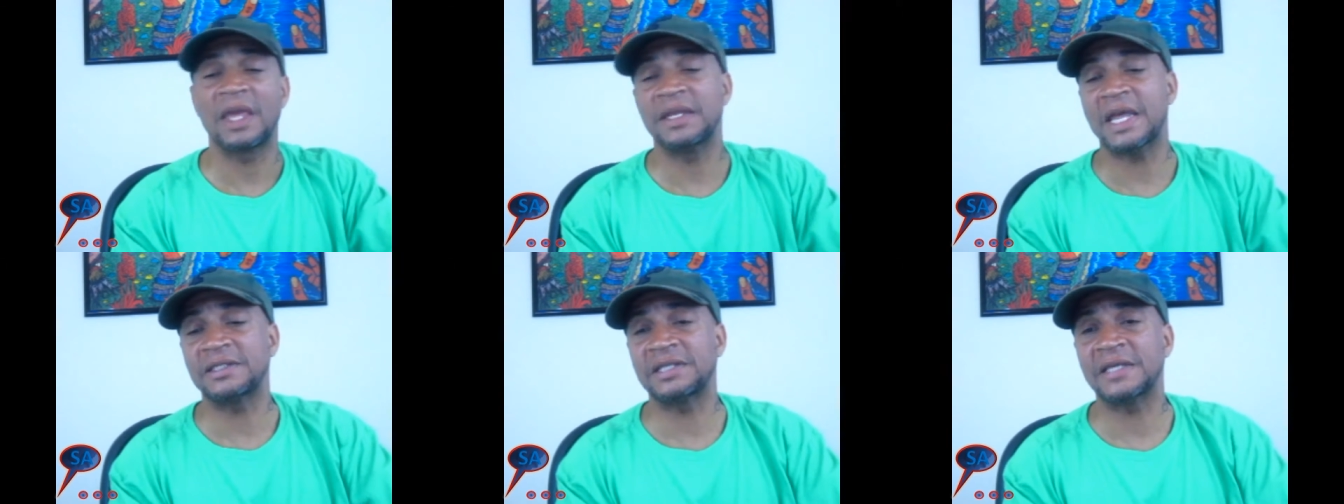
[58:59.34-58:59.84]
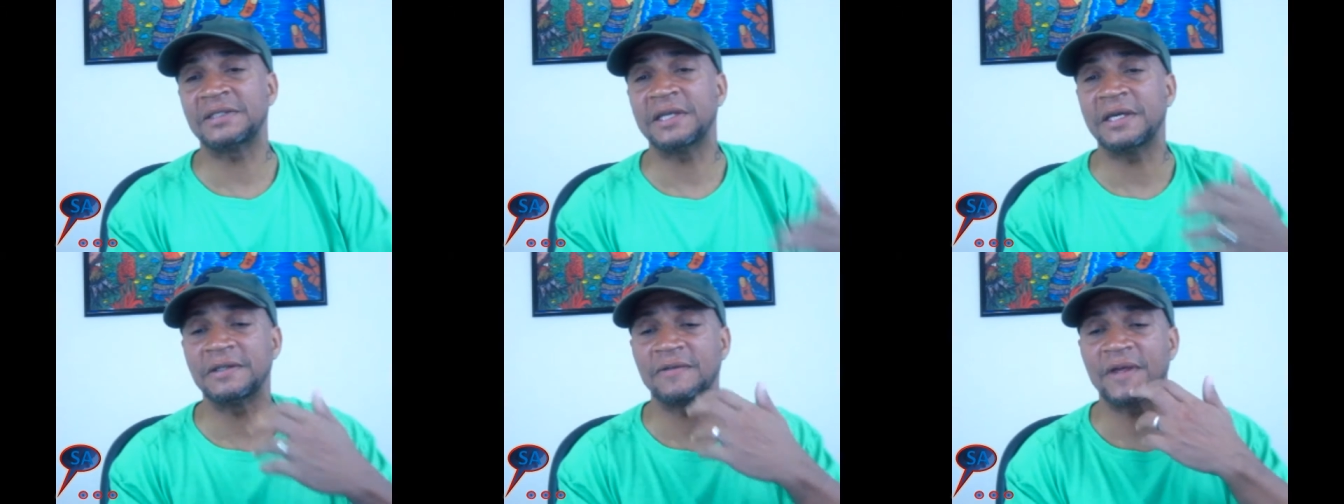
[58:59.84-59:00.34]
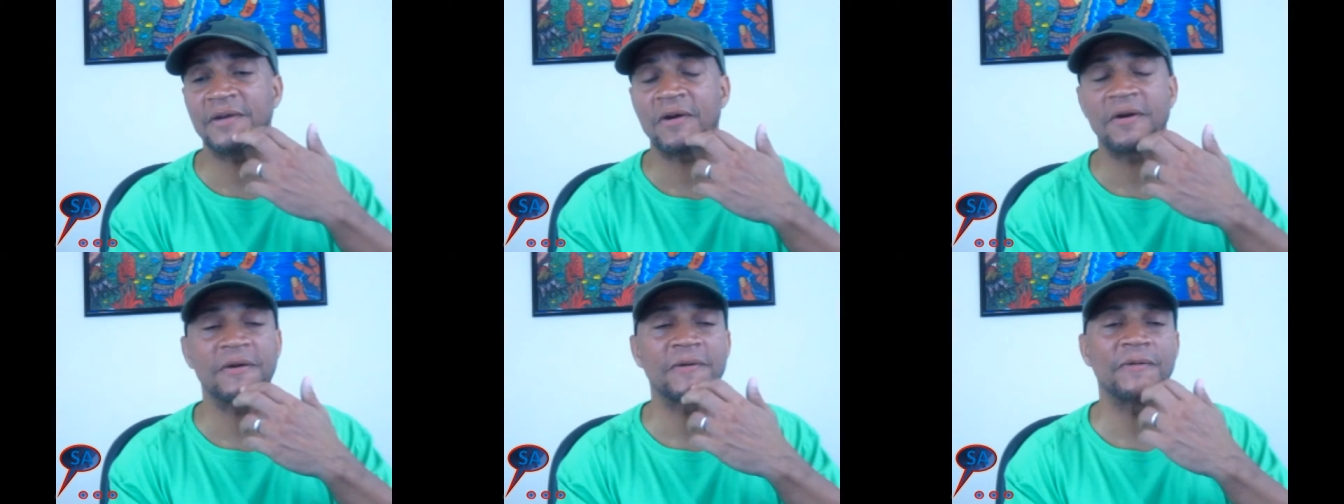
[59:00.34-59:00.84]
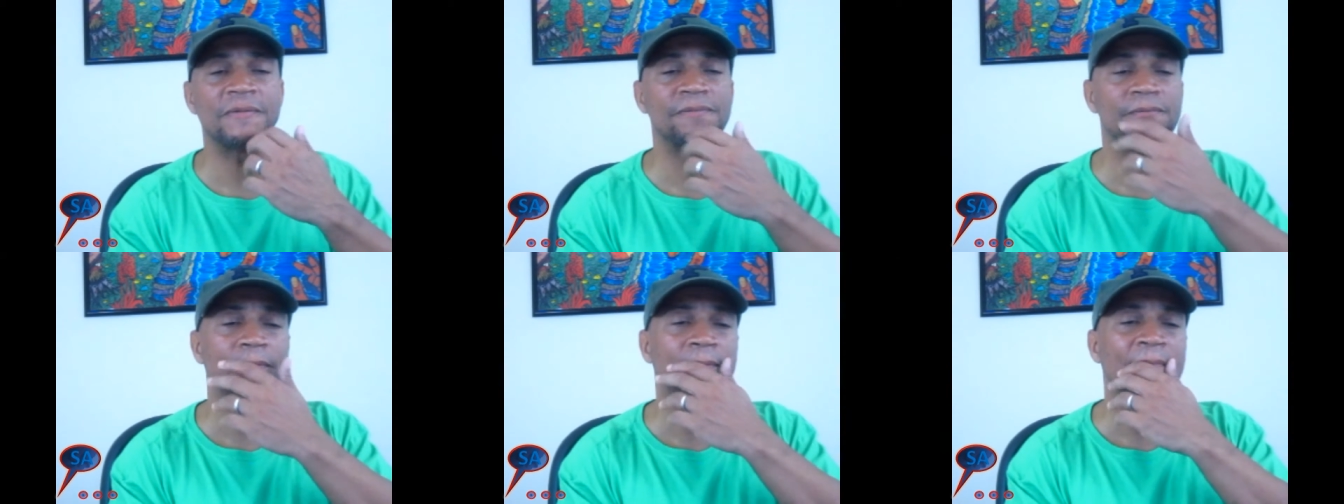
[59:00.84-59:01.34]
And that's the end of that article.
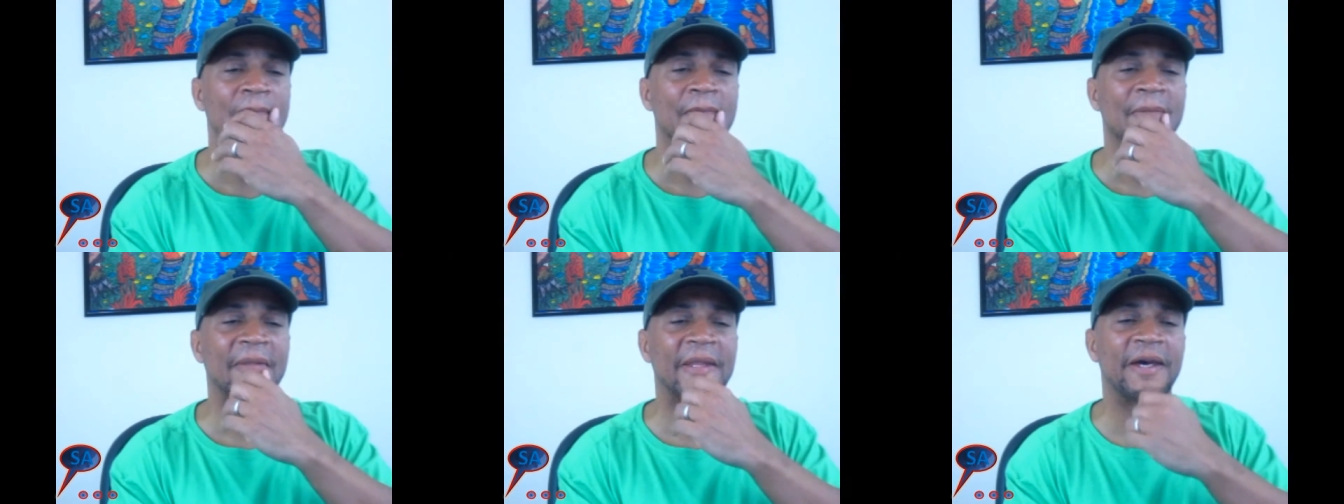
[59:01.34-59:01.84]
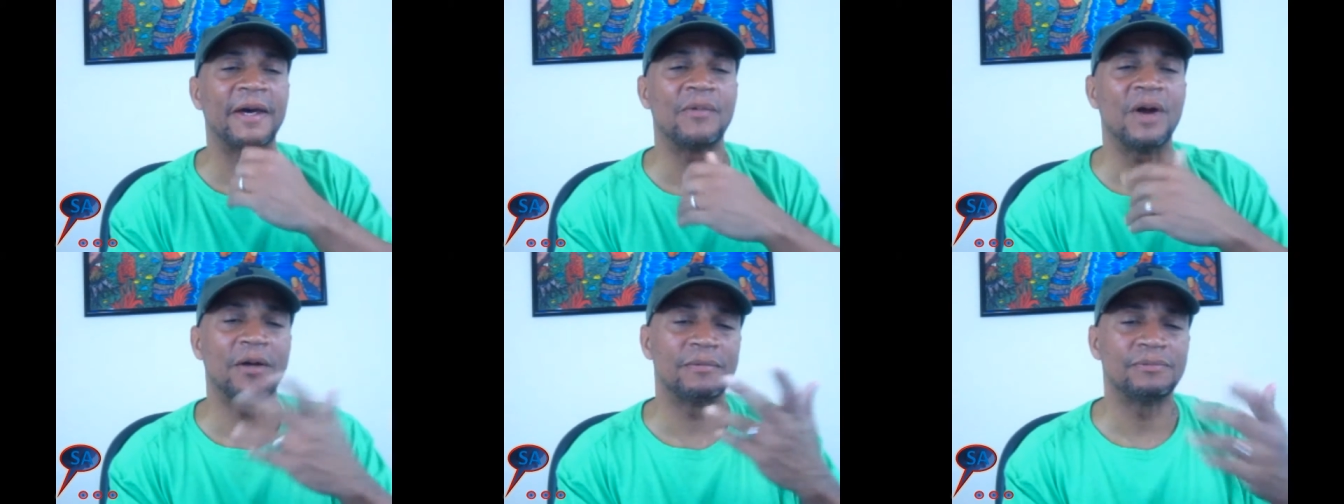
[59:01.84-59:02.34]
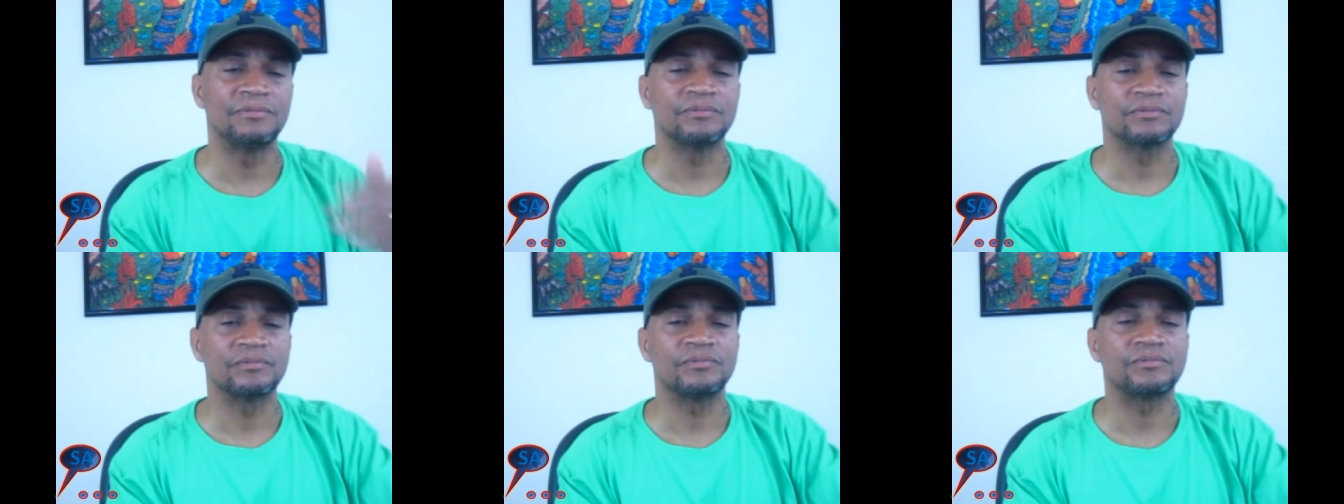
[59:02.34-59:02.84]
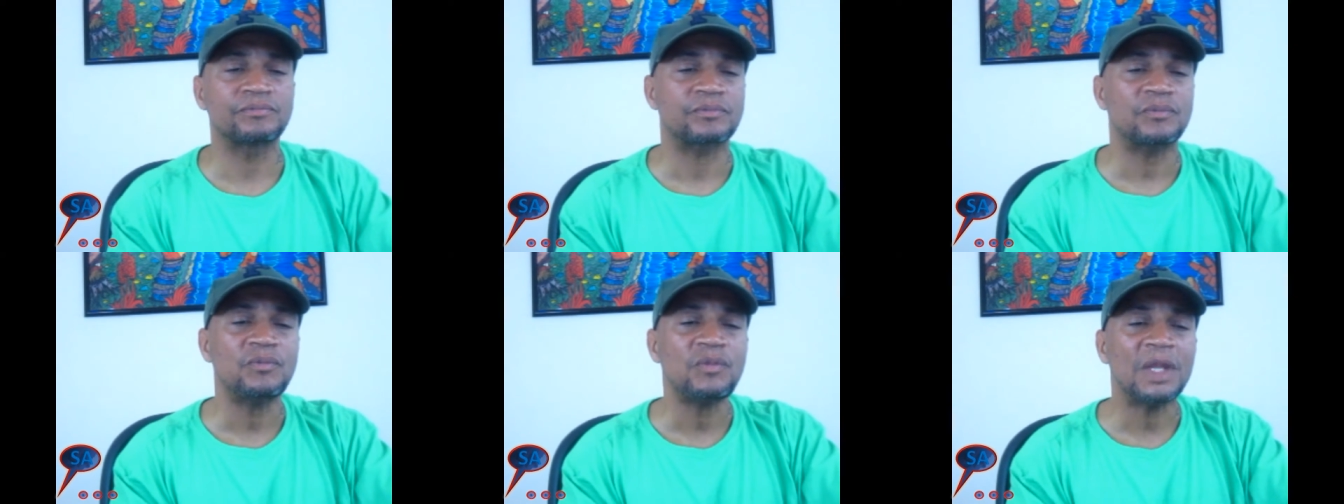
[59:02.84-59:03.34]
Well,
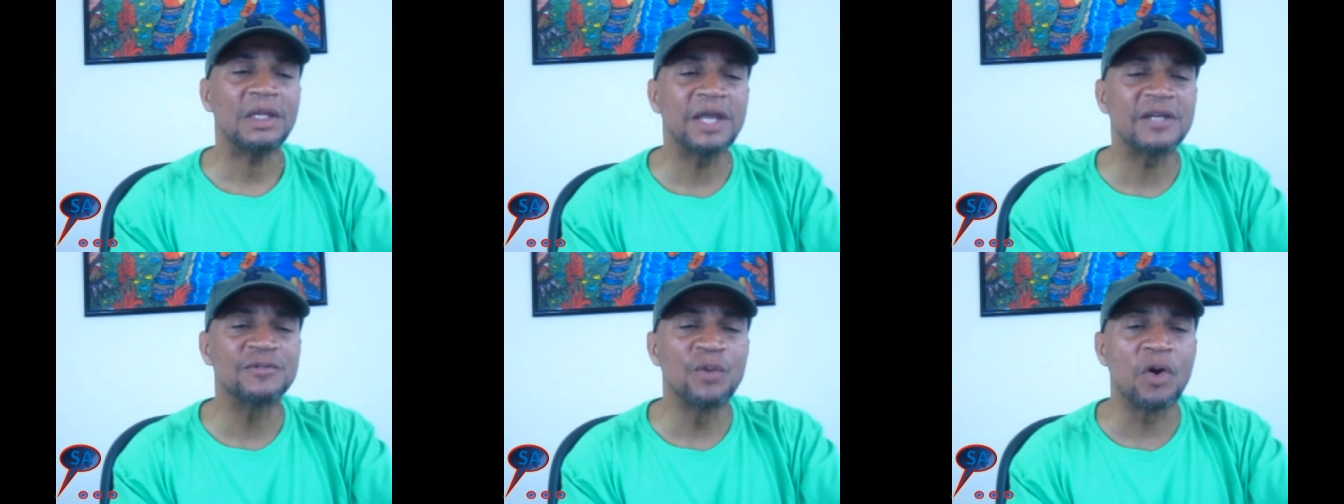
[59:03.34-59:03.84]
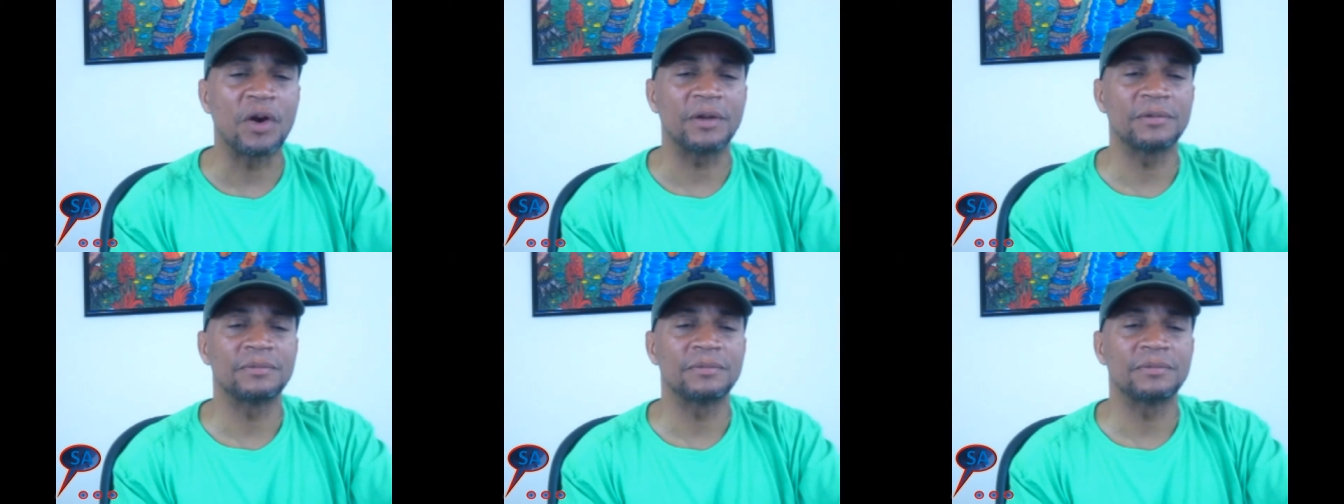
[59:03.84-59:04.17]
there's more.